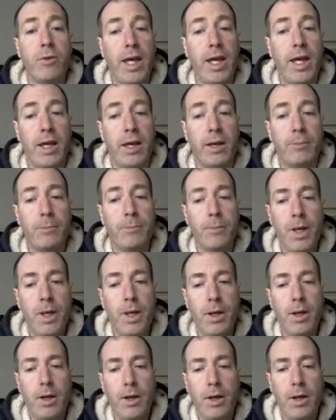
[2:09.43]
here?
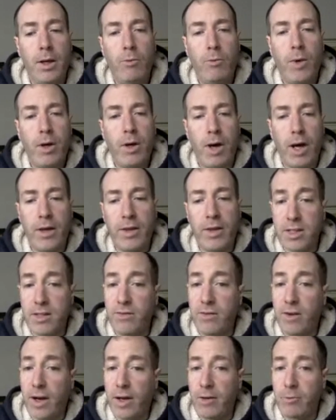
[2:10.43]
Well, I think
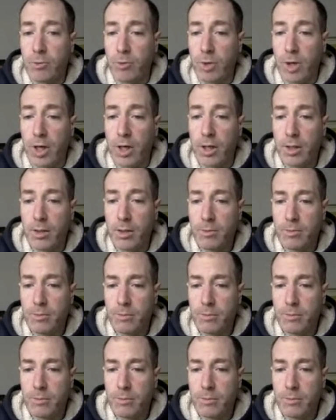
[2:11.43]
divide would work.